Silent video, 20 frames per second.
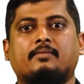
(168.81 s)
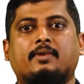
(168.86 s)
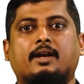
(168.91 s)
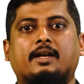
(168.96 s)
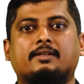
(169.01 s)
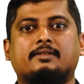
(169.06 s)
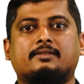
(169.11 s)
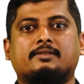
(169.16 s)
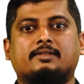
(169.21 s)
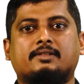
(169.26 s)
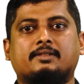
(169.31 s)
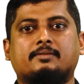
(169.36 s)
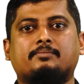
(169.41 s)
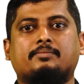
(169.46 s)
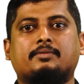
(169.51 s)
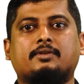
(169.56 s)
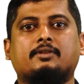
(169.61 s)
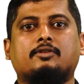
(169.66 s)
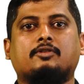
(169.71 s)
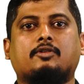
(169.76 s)
and
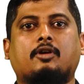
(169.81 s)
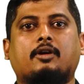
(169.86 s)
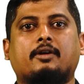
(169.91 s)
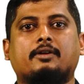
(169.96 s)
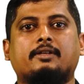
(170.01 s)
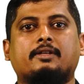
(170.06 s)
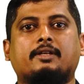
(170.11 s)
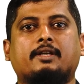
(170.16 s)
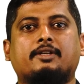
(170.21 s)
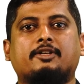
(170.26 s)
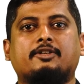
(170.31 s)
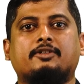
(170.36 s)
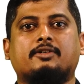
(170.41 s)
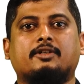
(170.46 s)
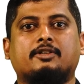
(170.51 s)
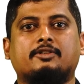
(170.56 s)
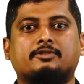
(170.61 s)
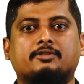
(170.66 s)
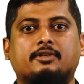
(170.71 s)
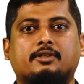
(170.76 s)
simple coordinating
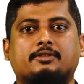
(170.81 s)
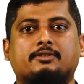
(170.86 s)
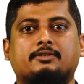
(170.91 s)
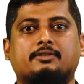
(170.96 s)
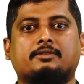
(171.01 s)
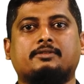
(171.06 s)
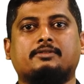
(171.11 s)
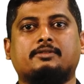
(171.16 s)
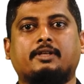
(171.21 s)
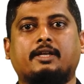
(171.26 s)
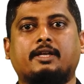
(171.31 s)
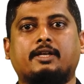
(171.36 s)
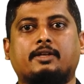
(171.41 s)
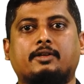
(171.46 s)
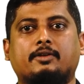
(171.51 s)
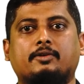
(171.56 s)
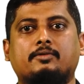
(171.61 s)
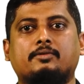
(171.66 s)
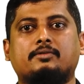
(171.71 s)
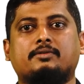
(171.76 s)
conjunctions
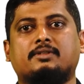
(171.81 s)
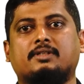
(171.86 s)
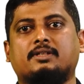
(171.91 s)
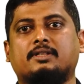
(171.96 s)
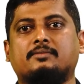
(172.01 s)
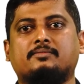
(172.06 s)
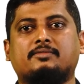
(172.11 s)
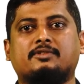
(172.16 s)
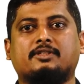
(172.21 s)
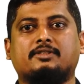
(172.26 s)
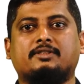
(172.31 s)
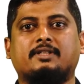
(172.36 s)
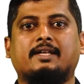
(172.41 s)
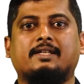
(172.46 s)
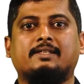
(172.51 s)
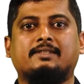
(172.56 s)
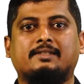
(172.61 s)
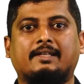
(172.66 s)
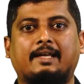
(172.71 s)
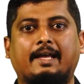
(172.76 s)
include terms such
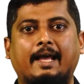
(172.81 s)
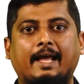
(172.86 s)
as